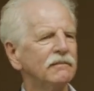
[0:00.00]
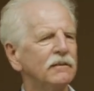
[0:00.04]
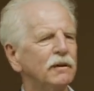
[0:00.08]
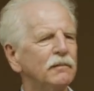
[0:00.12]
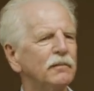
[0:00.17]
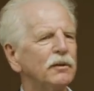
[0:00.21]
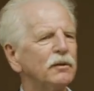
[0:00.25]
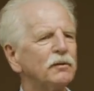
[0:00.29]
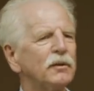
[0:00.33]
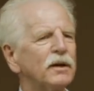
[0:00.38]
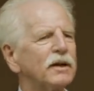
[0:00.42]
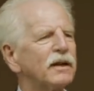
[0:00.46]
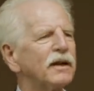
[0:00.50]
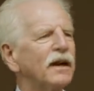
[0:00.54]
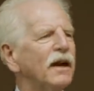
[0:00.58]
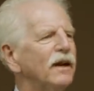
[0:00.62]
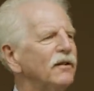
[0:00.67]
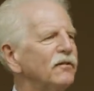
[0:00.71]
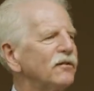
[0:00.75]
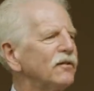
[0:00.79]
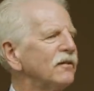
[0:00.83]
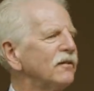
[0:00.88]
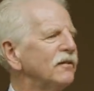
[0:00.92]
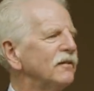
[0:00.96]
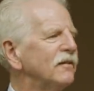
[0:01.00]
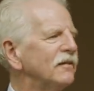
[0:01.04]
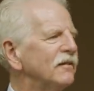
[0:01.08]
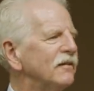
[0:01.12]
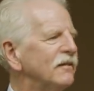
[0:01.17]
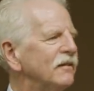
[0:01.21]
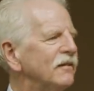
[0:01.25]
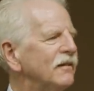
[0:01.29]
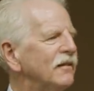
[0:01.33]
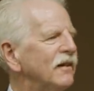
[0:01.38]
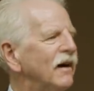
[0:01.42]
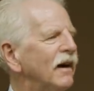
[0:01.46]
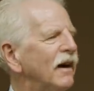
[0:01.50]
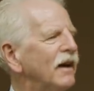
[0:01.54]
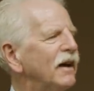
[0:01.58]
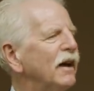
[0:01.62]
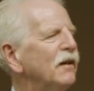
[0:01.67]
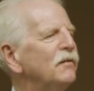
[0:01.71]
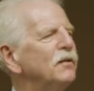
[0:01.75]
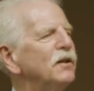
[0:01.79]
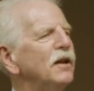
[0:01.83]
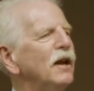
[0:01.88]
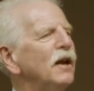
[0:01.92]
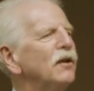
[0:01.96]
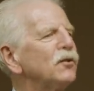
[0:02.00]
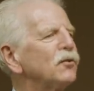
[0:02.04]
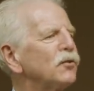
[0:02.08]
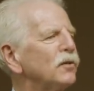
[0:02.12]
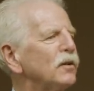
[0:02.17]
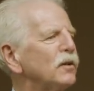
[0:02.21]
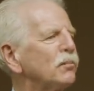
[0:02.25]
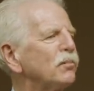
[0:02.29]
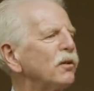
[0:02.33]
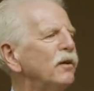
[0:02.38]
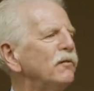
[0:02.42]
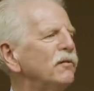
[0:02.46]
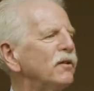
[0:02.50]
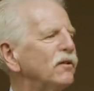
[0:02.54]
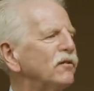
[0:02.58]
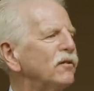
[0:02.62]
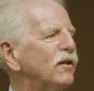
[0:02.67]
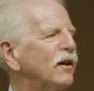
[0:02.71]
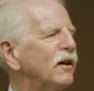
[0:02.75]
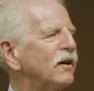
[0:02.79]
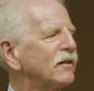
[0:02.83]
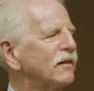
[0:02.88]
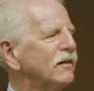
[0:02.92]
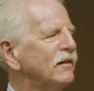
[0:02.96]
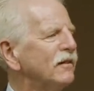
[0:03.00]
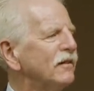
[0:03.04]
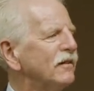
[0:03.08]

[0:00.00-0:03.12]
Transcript: Anybody want to guess? I gave you the answer in the previous talk.